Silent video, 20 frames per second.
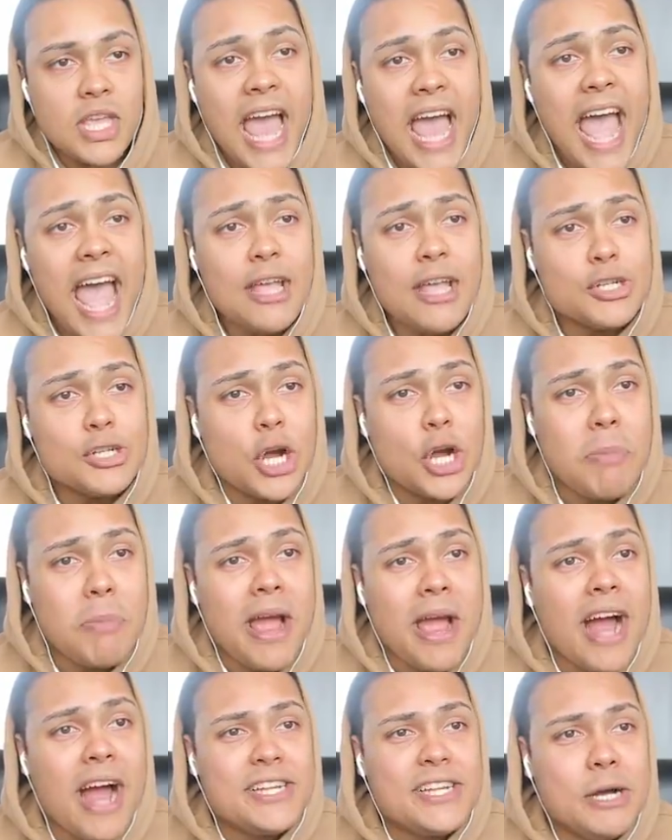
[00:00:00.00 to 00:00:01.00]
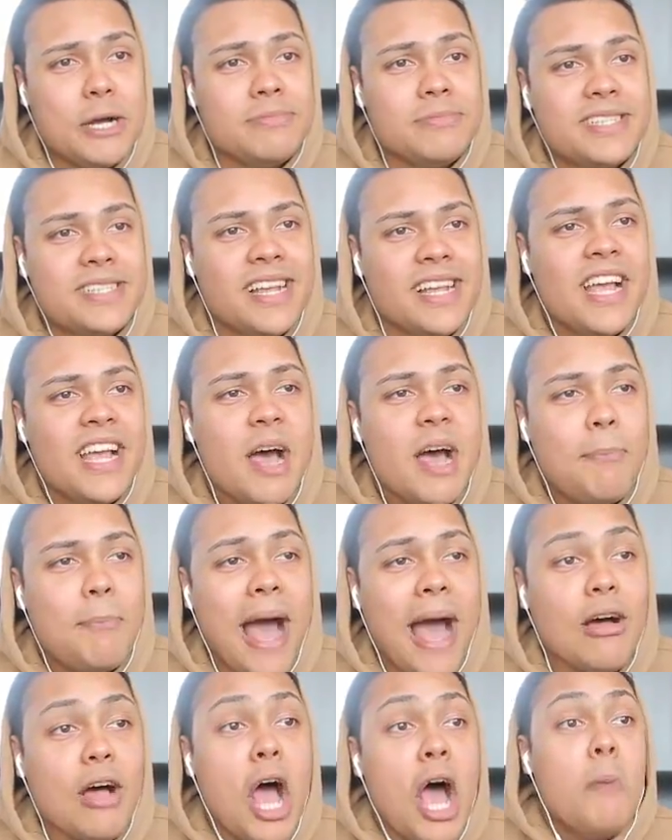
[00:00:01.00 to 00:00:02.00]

Hey, you took my items! Bow